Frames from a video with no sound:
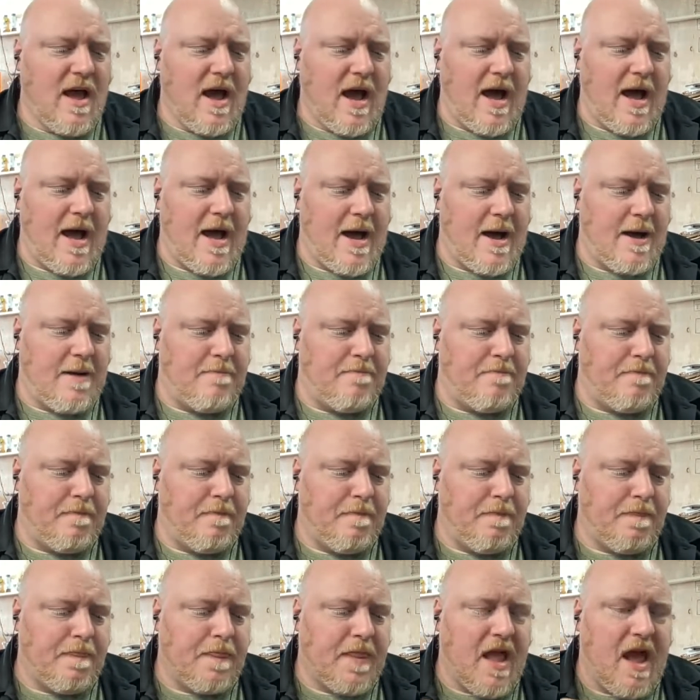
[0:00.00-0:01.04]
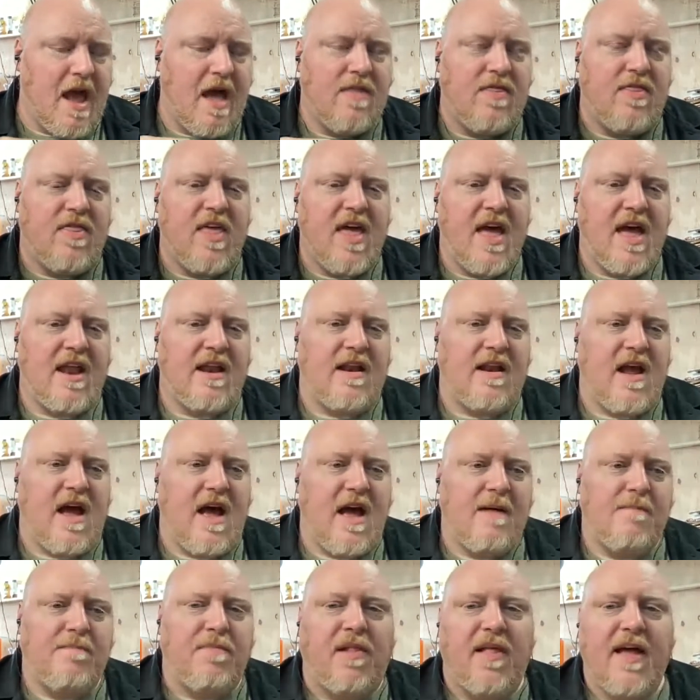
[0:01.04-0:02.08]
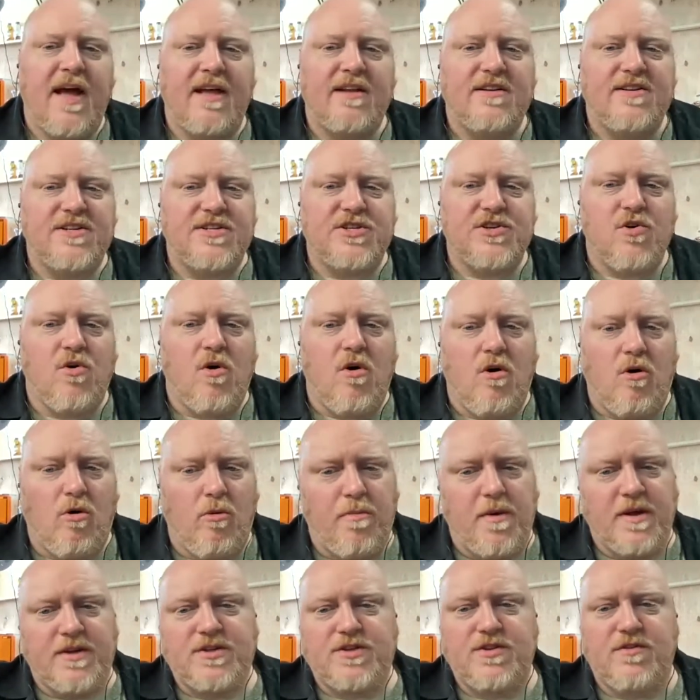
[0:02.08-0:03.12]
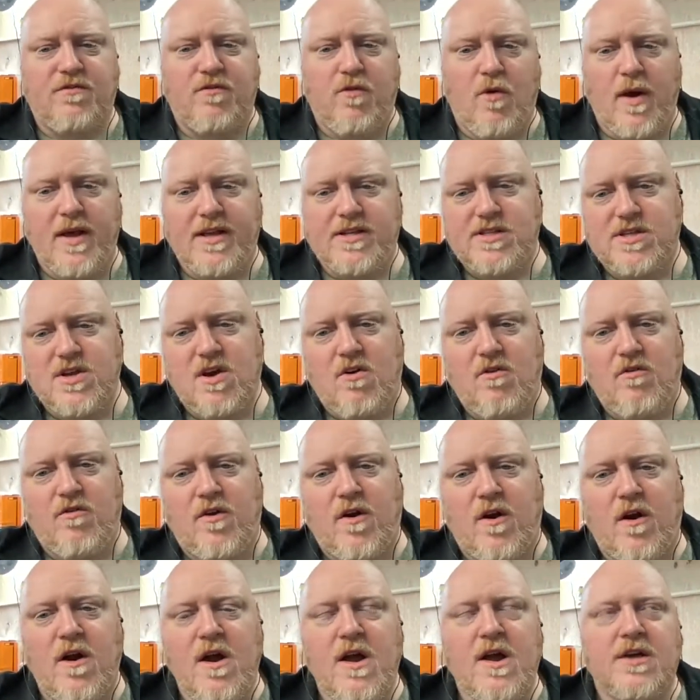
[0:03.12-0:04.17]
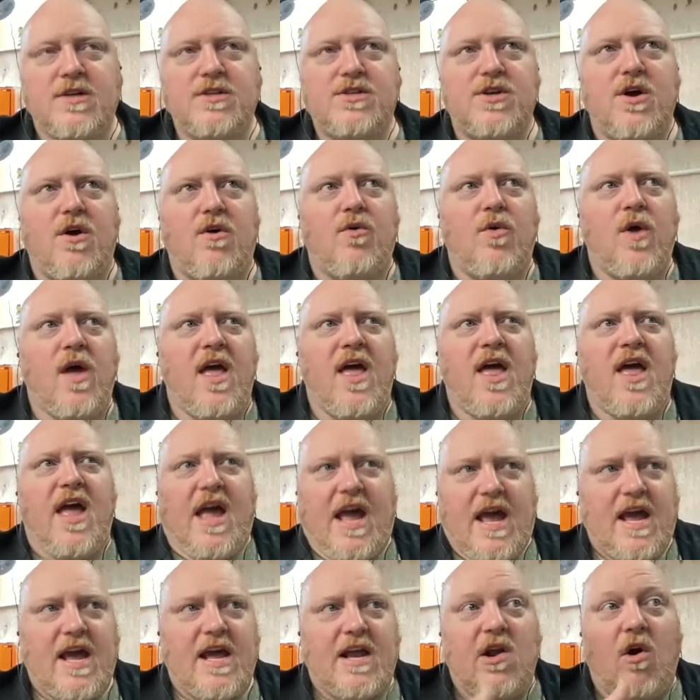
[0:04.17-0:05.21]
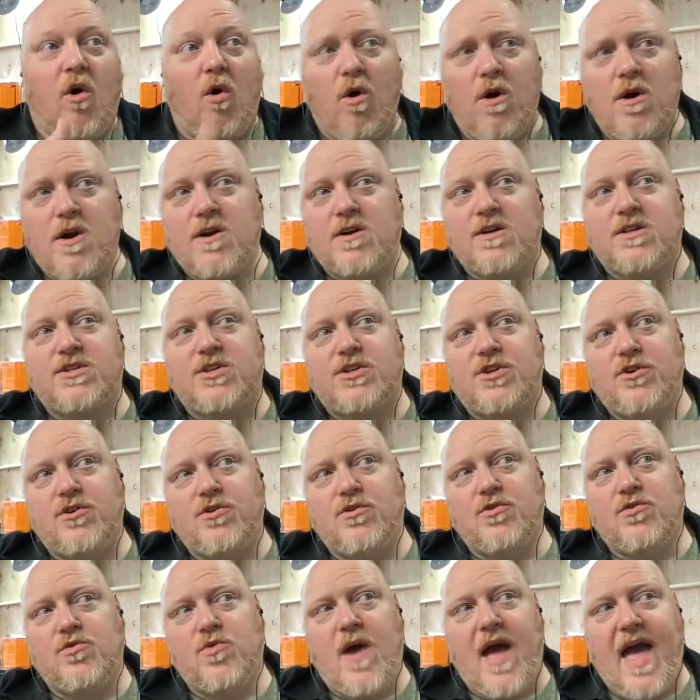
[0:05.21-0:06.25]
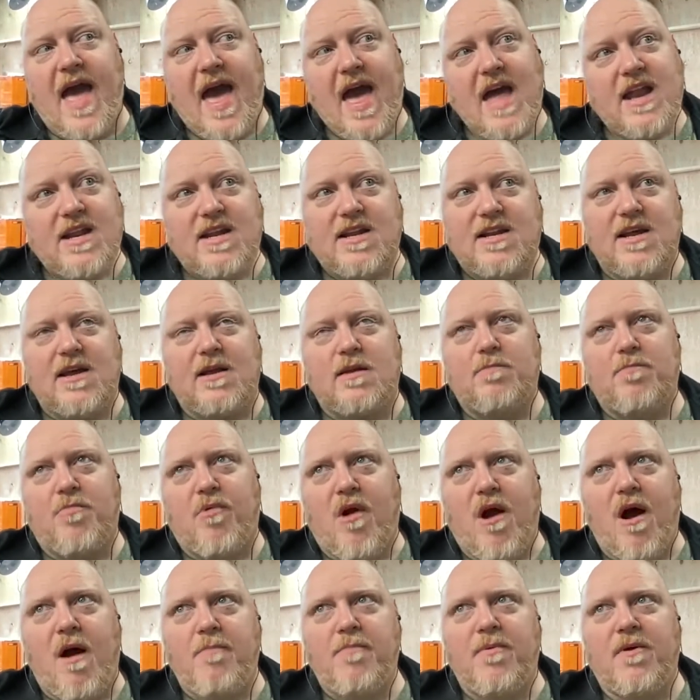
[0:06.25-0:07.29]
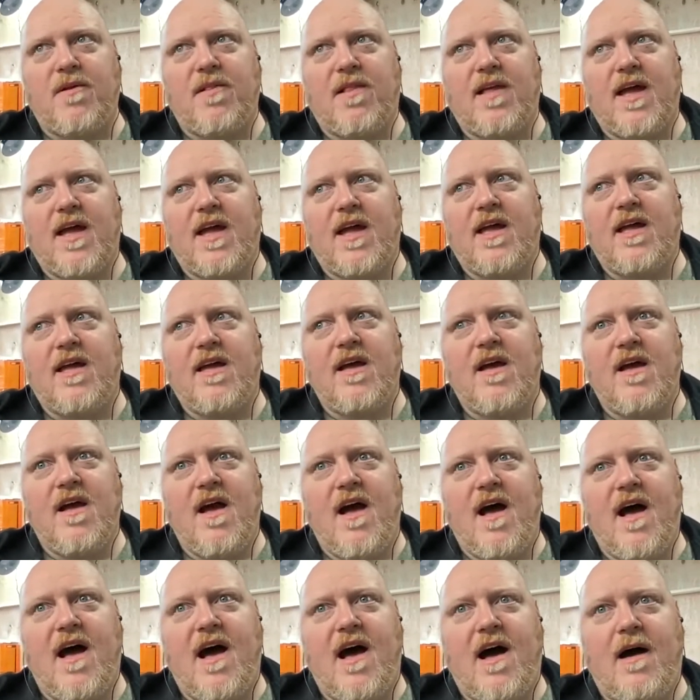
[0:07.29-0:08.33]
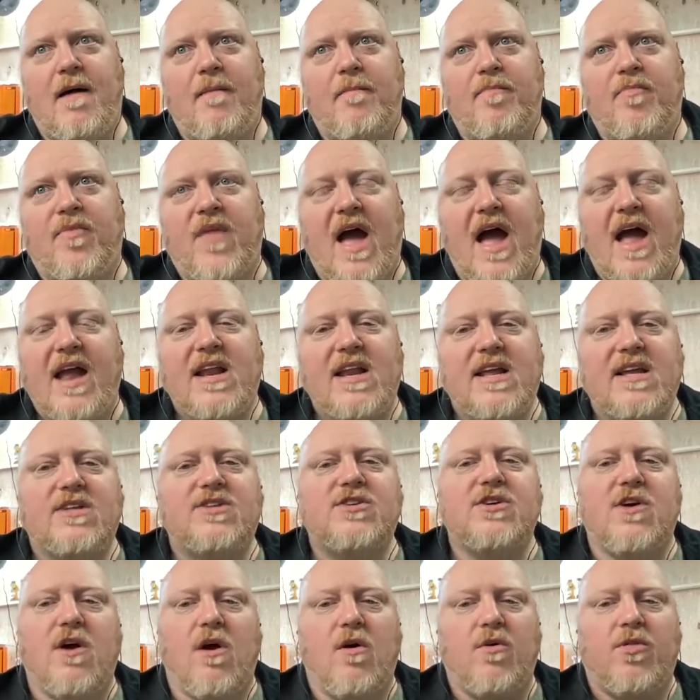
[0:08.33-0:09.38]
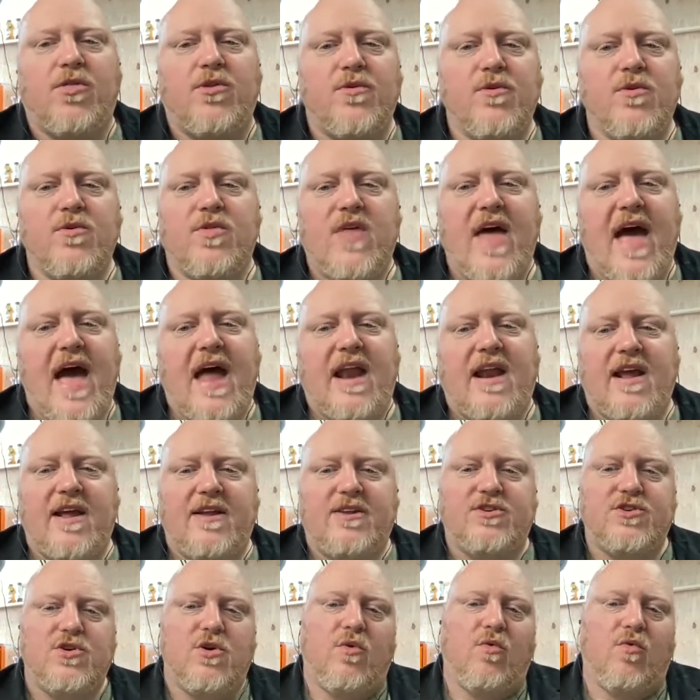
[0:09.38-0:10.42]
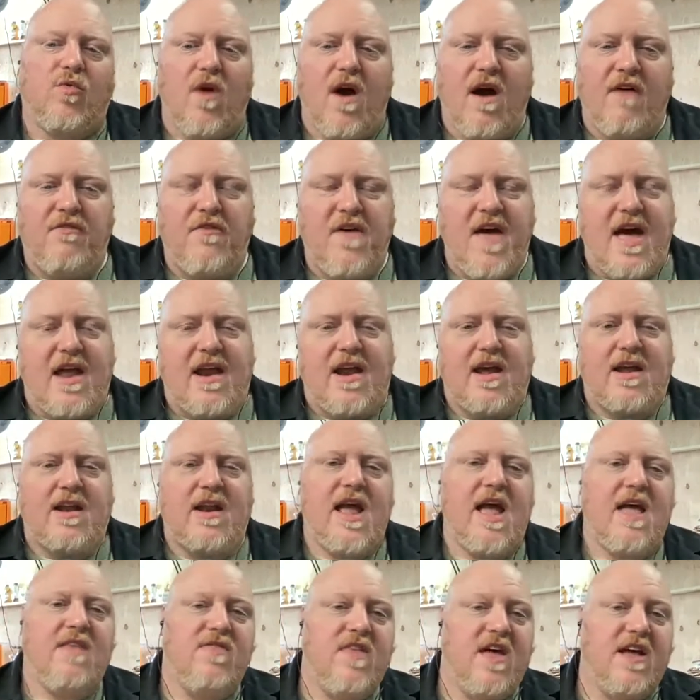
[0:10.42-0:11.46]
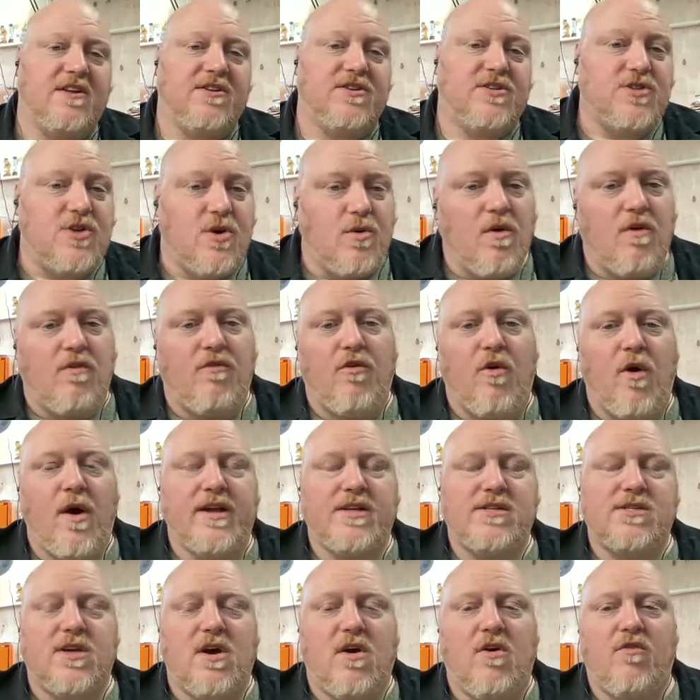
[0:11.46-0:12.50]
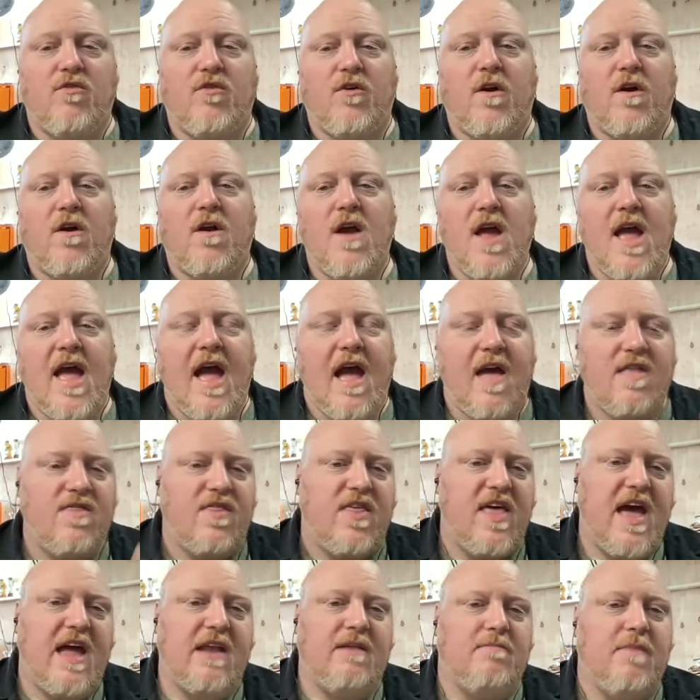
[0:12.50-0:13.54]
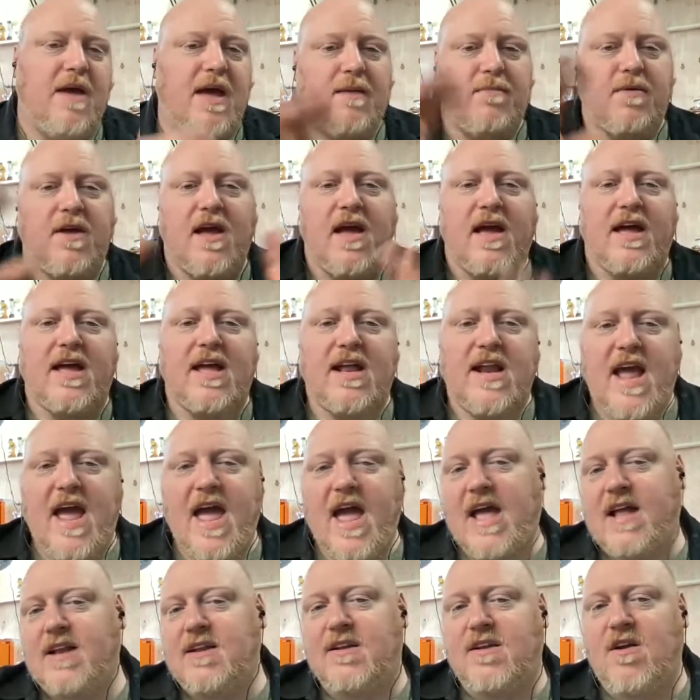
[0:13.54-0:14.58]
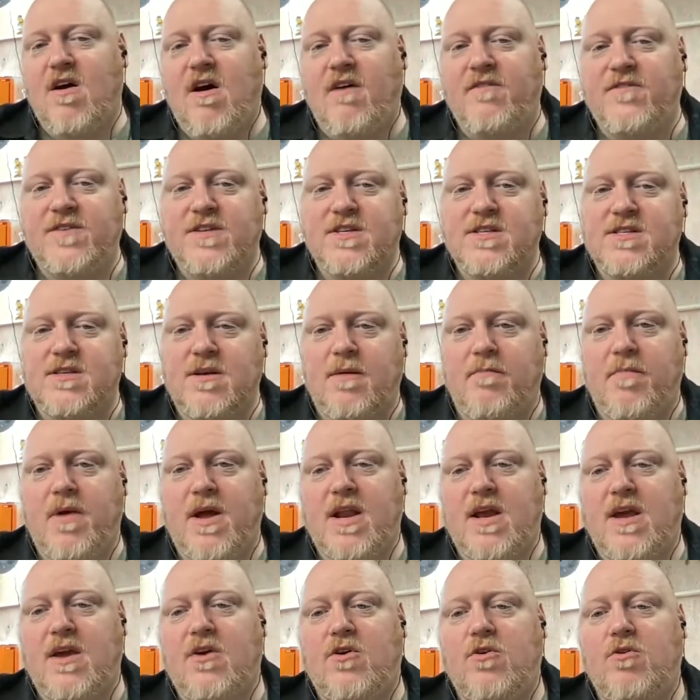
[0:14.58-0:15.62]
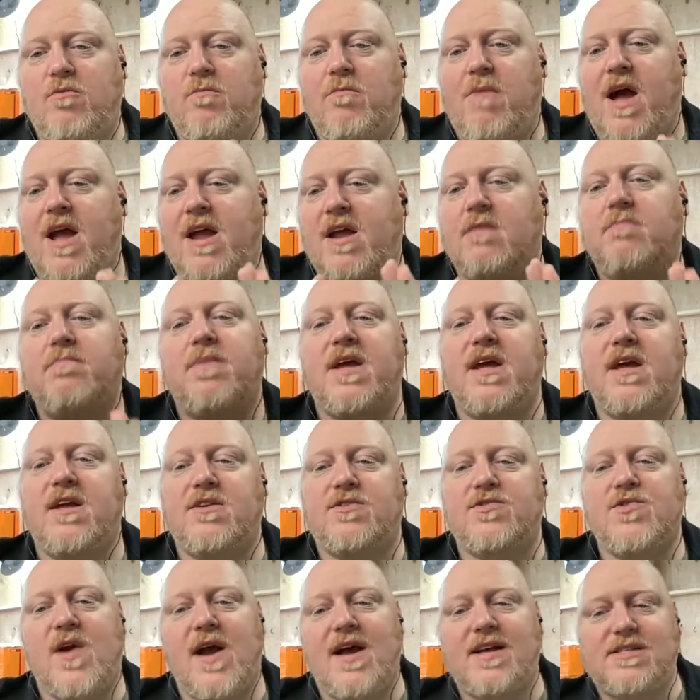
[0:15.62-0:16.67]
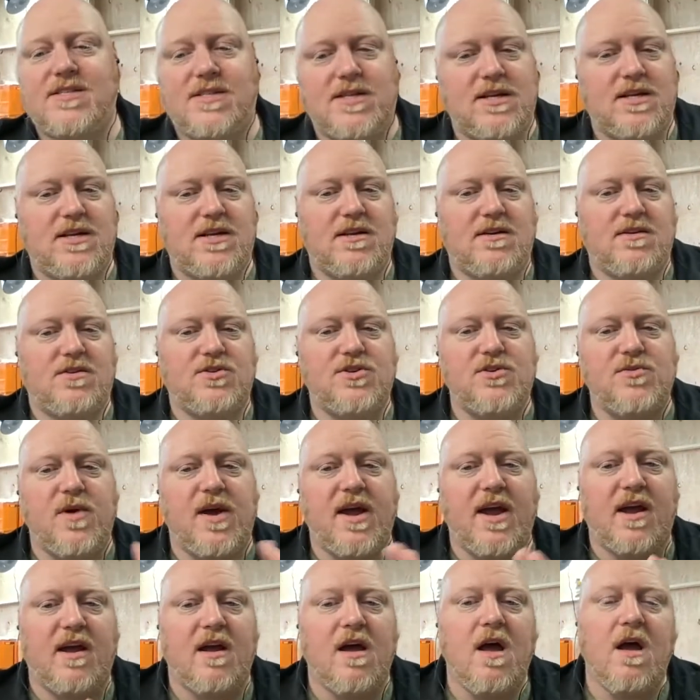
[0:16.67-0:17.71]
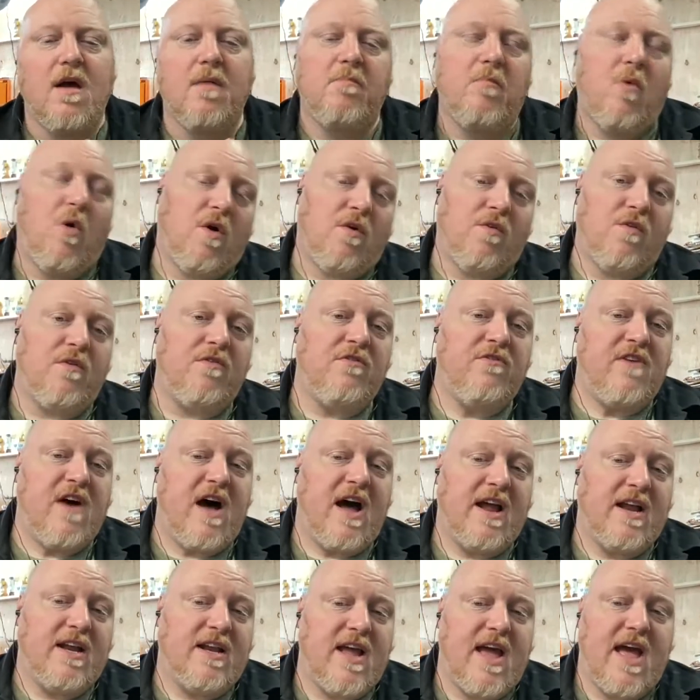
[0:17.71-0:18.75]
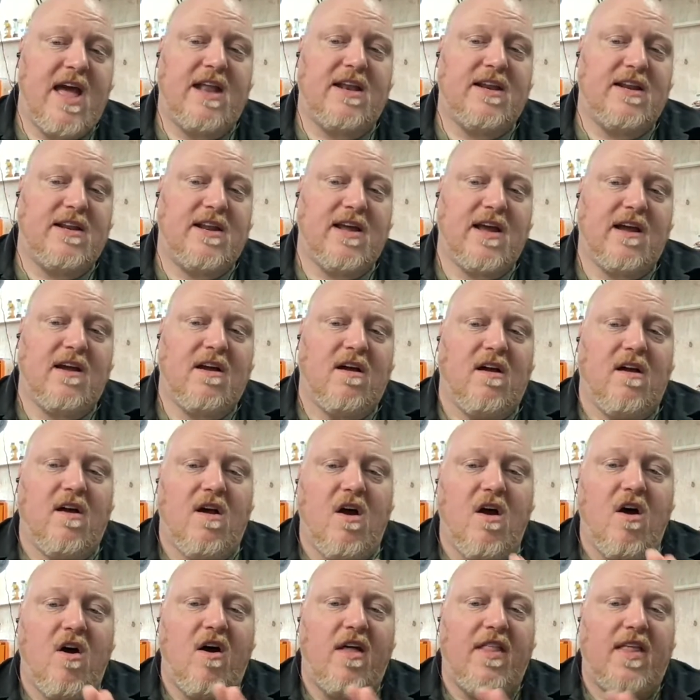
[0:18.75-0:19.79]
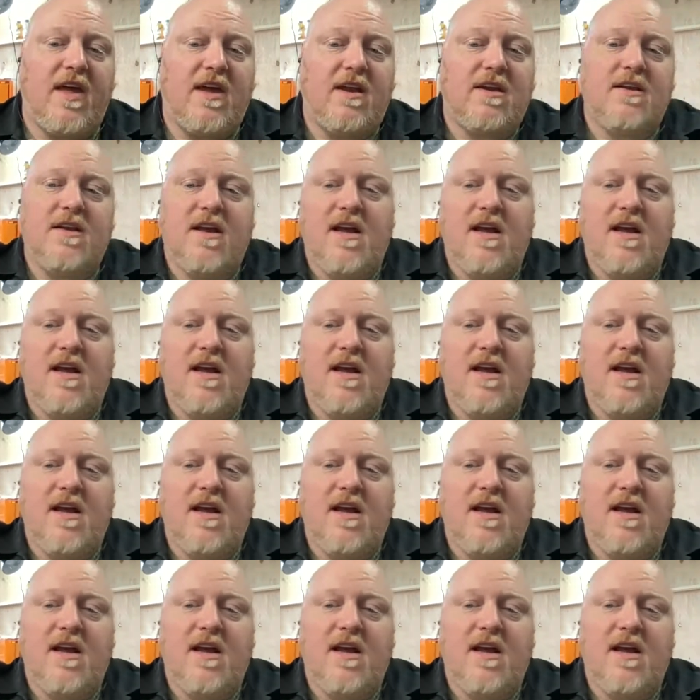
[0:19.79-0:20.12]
And then I plan to do a whole bunch of voiceover. So, in order to edit it properly, I need to go through that and do a rough edit and then do a voiceover. And then maybe I can hand it off to somebody who might be interested in doing more refined editing on it.